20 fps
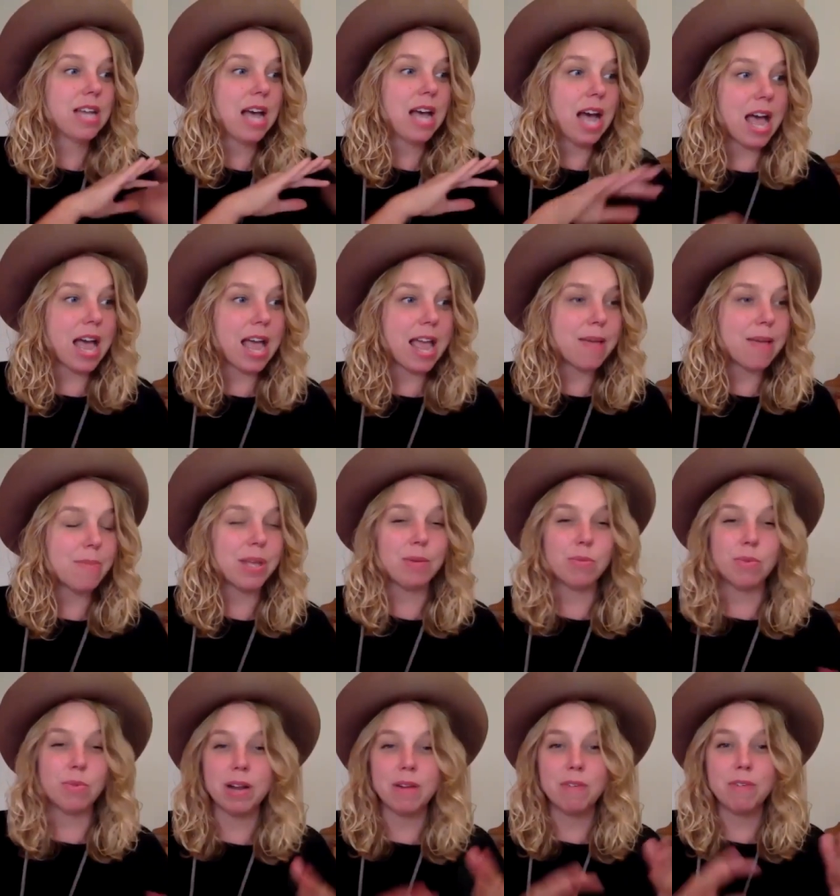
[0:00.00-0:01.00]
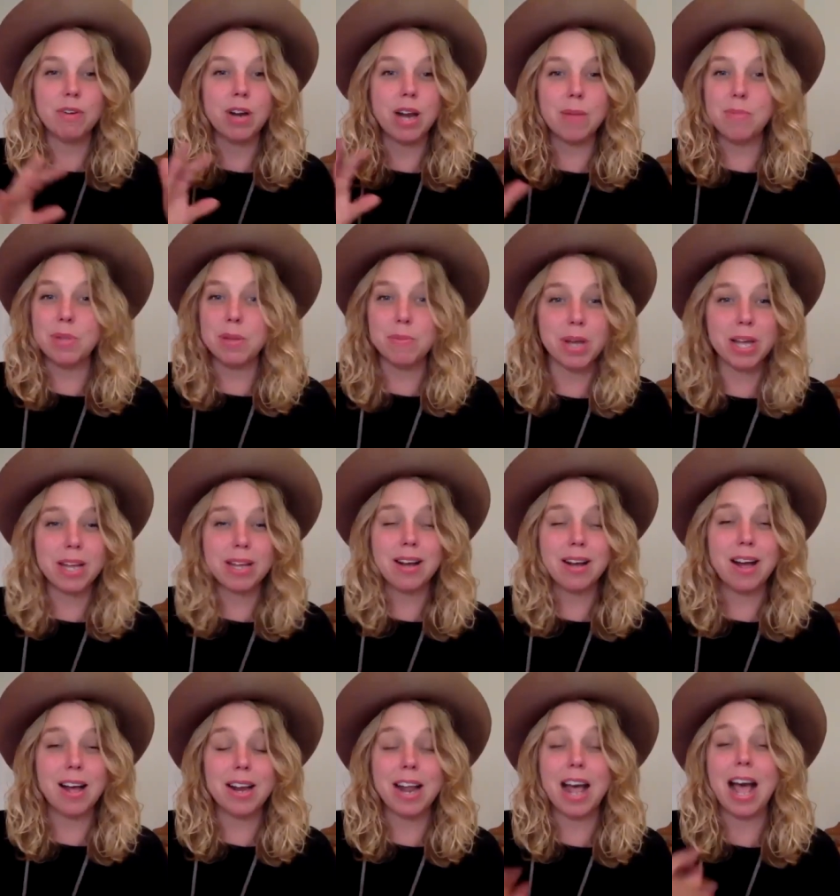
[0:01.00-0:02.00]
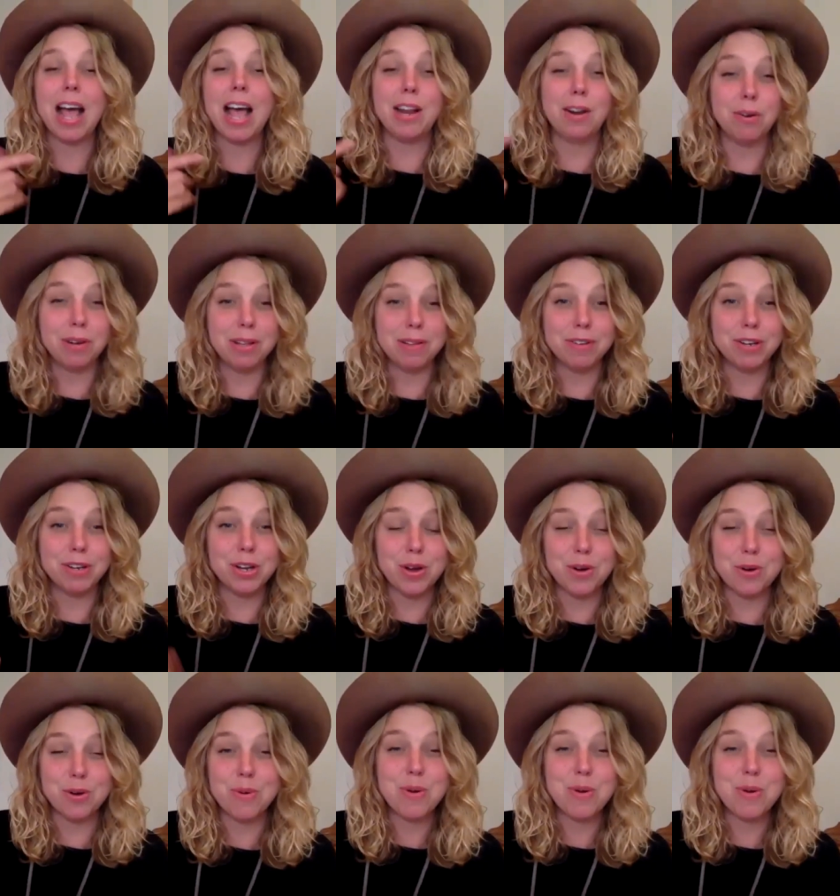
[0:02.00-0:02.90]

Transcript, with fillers: time and whatever I mean by God, I don't even know.